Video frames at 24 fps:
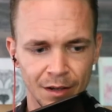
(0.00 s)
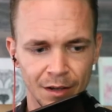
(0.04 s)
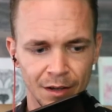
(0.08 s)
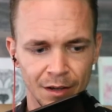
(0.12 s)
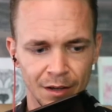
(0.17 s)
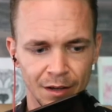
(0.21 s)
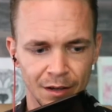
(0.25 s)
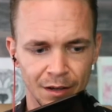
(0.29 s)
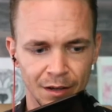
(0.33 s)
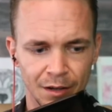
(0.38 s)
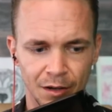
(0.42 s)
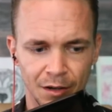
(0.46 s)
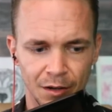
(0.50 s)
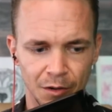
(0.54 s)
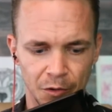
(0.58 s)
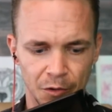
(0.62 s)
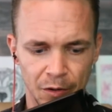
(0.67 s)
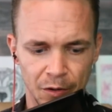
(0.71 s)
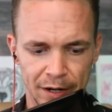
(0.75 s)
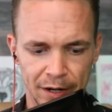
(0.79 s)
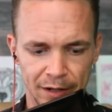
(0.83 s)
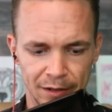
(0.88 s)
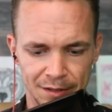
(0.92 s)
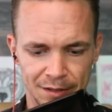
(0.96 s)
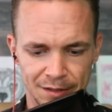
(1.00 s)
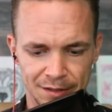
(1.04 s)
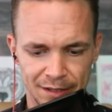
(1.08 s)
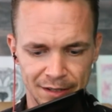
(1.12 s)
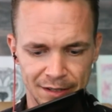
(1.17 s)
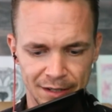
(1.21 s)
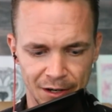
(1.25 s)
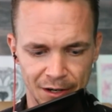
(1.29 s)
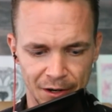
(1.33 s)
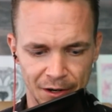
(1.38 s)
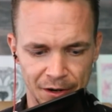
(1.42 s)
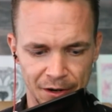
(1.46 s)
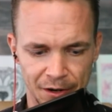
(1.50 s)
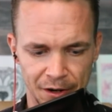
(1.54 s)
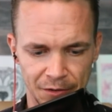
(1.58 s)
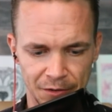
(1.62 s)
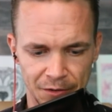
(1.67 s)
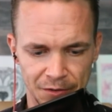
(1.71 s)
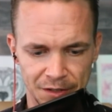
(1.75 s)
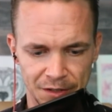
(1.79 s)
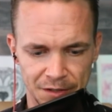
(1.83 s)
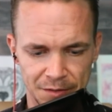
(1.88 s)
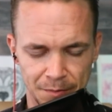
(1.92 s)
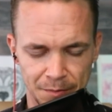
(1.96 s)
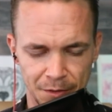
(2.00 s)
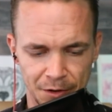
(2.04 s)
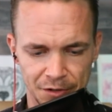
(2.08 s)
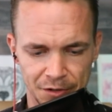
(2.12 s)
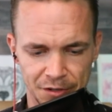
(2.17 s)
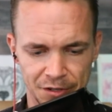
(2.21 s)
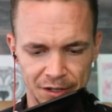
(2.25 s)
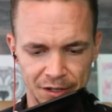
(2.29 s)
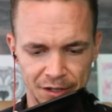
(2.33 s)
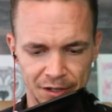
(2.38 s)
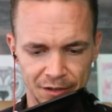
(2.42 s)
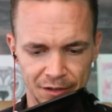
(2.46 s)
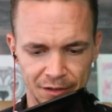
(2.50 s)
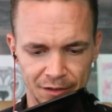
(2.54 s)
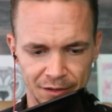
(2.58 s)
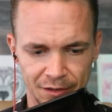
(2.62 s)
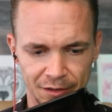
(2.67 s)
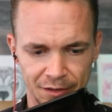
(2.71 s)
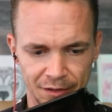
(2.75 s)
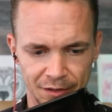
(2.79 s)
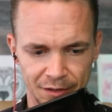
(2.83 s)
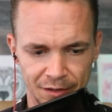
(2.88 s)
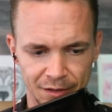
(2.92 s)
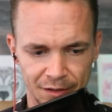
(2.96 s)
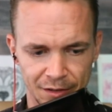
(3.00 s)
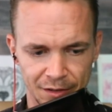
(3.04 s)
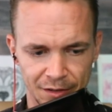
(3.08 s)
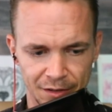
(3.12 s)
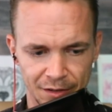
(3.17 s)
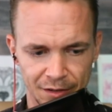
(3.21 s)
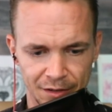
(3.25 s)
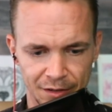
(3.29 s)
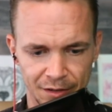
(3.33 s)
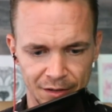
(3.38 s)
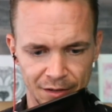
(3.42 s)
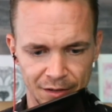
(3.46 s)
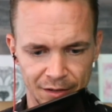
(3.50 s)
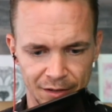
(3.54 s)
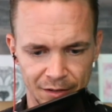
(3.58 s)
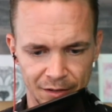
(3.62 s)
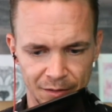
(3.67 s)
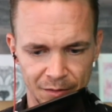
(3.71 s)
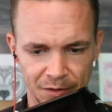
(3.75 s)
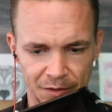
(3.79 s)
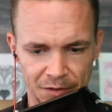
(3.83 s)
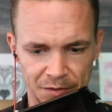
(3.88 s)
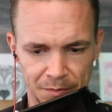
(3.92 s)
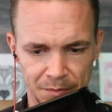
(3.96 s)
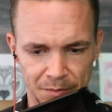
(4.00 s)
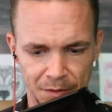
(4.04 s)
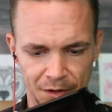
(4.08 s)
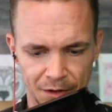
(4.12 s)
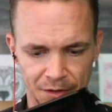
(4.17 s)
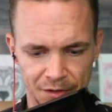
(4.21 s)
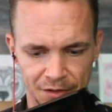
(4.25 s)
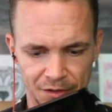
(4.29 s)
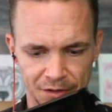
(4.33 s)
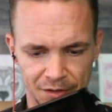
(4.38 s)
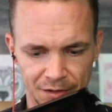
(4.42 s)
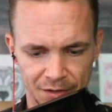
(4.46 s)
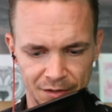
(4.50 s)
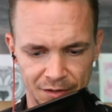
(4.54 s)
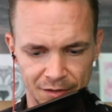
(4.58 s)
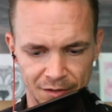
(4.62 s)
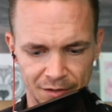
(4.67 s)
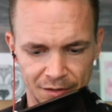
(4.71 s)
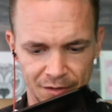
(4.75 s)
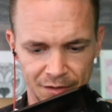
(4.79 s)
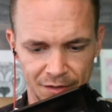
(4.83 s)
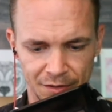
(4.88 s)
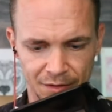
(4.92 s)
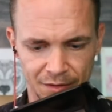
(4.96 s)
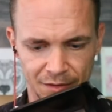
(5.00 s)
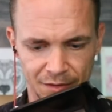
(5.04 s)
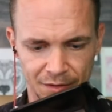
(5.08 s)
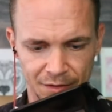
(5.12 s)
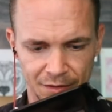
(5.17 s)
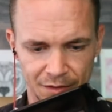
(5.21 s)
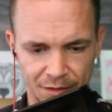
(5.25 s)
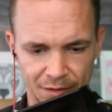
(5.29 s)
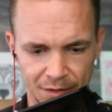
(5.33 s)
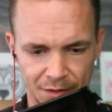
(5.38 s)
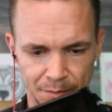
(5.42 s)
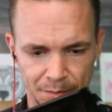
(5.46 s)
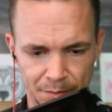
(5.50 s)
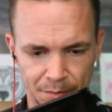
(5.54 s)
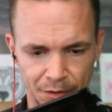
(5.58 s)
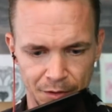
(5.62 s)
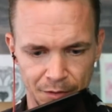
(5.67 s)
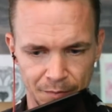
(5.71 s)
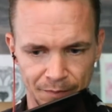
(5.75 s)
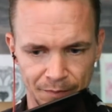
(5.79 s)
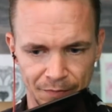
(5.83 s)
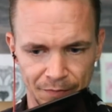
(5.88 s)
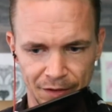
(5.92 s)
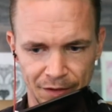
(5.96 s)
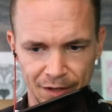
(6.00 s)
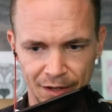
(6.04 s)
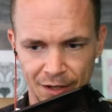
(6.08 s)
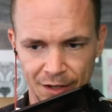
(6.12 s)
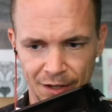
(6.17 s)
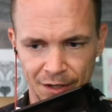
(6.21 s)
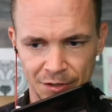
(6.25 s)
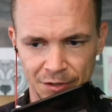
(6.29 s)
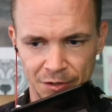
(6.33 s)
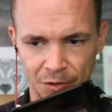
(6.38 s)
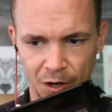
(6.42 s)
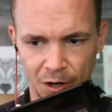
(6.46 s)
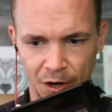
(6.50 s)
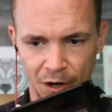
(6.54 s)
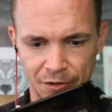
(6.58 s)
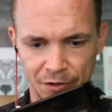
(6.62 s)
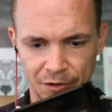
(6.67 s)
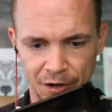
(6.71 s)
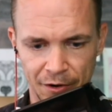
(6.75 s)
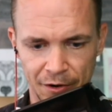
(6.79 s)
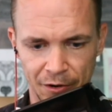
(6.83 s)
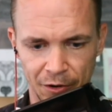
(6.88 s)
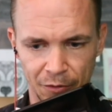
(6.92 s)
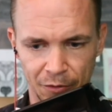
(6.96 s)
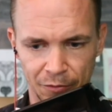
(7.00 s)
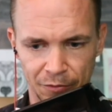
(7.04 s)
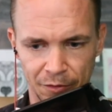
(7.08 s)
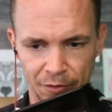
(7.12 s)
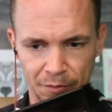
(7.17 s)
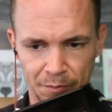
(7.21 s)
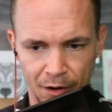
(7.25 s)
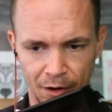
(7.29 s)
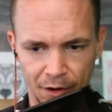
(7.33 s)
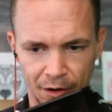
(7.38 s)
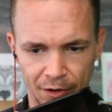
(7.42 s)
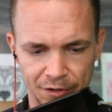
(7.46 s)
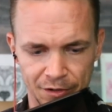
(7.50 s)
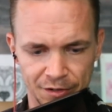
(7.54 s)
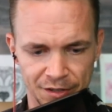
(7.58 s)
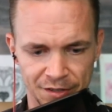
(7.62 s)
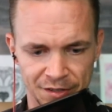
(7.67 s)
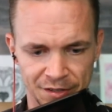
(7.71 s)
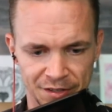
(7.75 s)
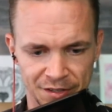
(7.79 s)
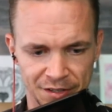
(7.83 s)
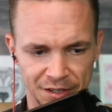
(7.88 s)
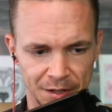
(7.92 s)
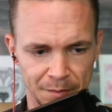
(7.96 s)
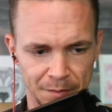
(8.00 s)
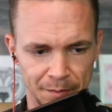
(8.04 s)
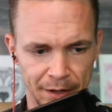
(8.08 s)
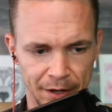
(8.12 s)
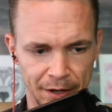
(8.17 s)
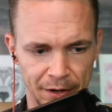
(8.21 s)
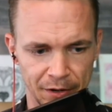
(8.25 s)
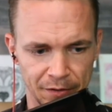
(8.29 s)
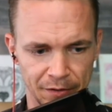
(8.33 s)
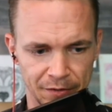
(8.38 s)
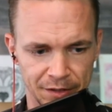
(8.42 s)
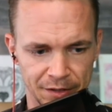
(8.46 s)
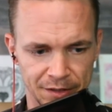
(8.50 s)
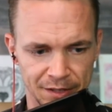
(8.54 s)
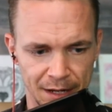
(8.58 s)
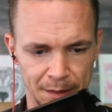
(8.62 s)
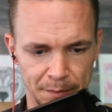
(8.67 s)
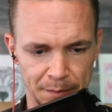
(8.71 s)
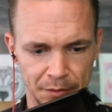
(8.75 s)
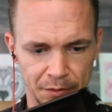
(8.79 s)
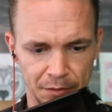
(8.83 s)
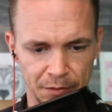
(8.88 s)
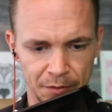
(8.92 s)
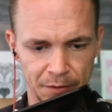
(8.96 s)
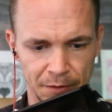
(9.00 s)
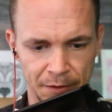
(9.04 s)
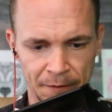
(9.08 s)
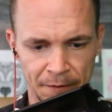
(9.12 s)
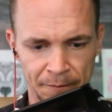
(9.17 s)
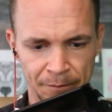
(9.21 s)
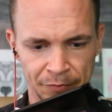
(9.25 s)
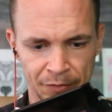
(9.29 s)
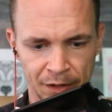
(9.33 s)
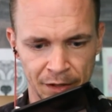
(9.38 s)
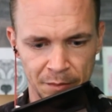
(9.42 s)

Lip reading: Oh, great. Let's see. Cardano since March here. Where's March? Boom. So Cardano from March, just as a comparative example, put